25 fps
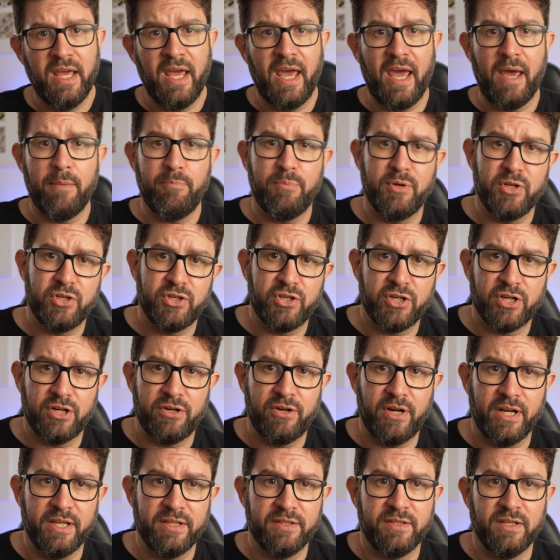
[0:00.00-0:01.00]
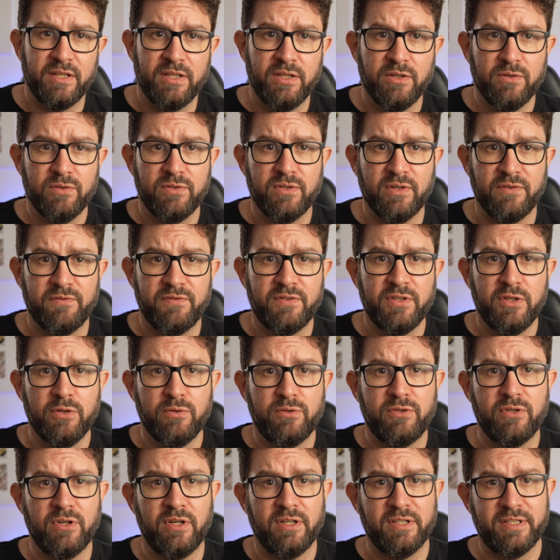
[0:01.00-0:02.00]
aperture, and the use of
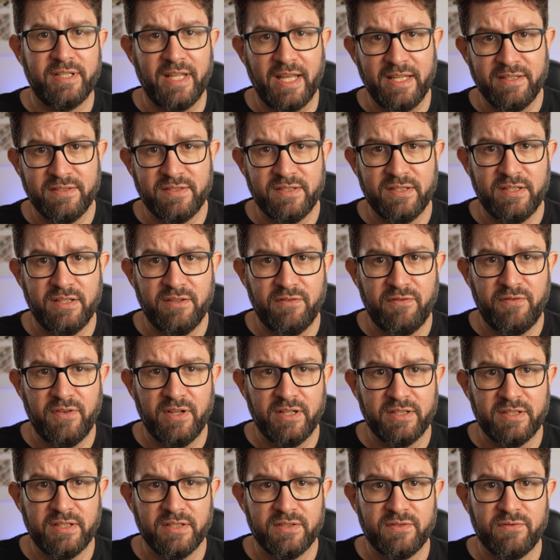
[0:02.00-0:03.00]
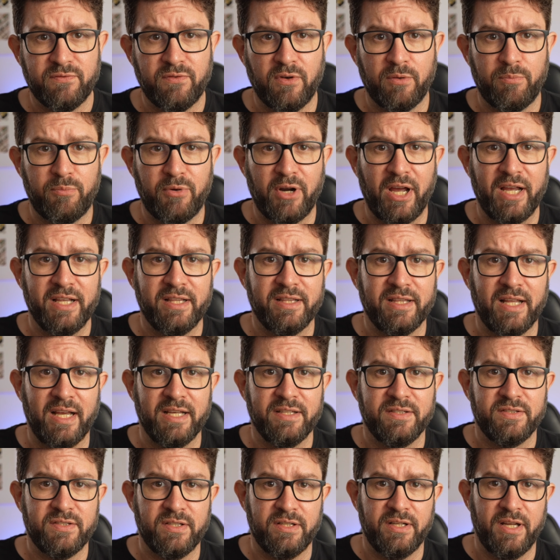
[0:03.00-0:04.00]
neutral density filters for bright
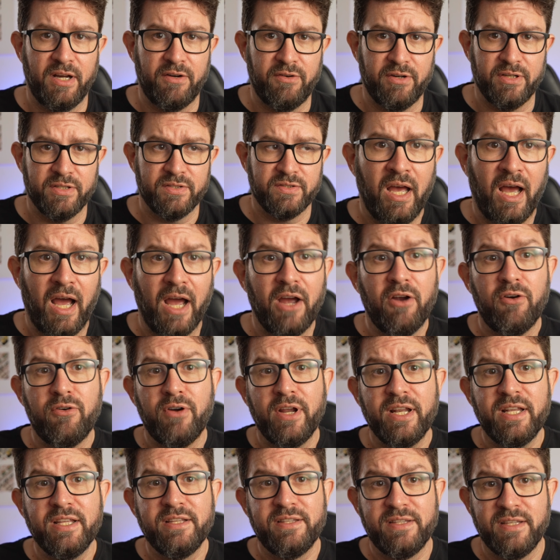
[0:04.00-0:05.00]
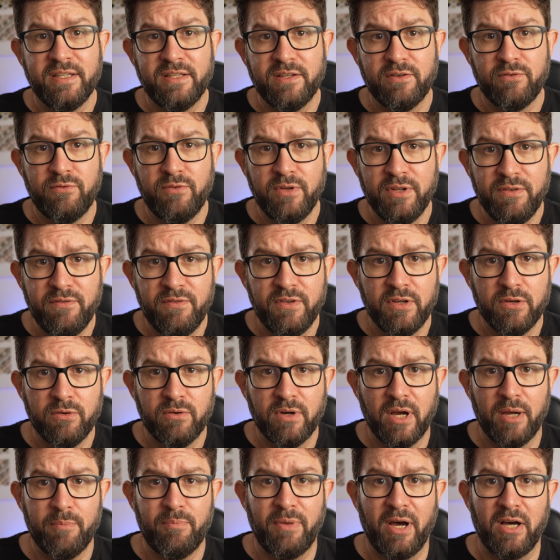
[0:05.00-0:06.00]
light scenarios. I already did a
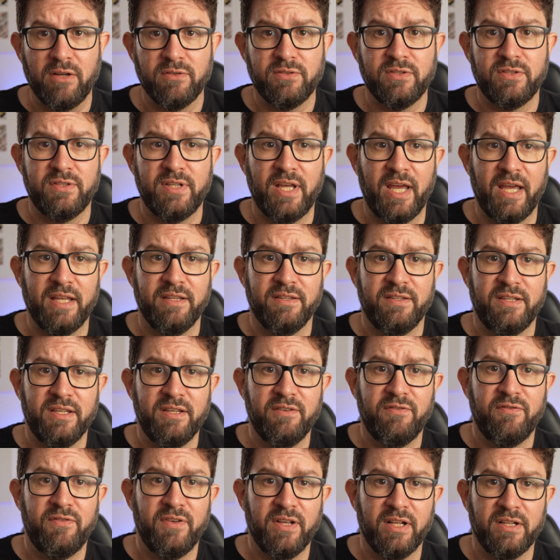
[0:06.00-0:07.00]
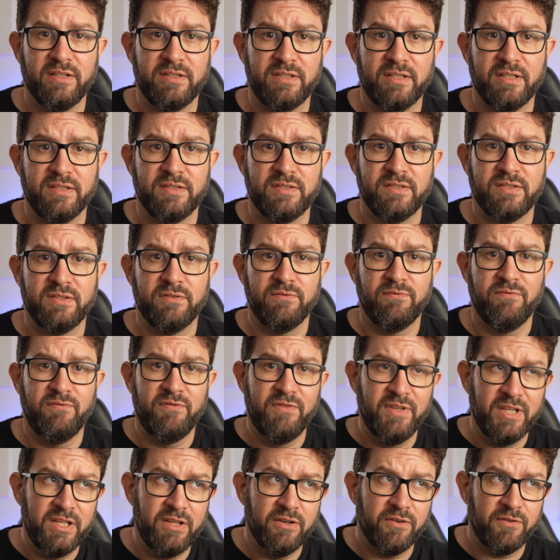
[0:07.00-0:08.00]
review about the ND filters,
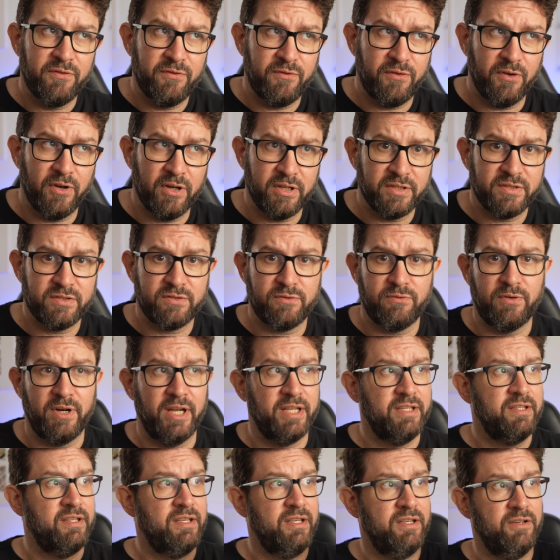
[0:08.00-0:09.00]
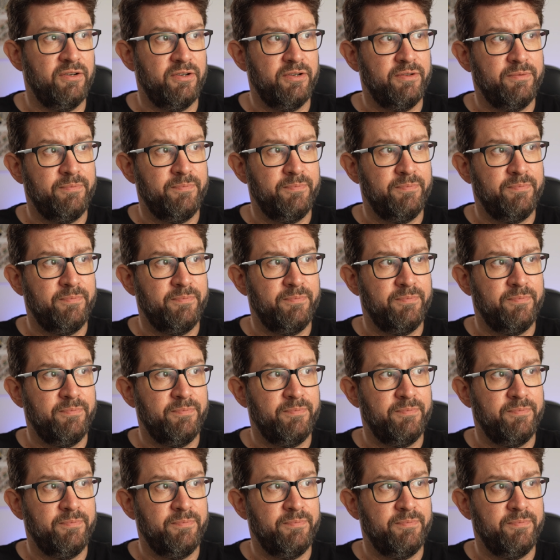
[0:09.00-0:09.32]
video first right here.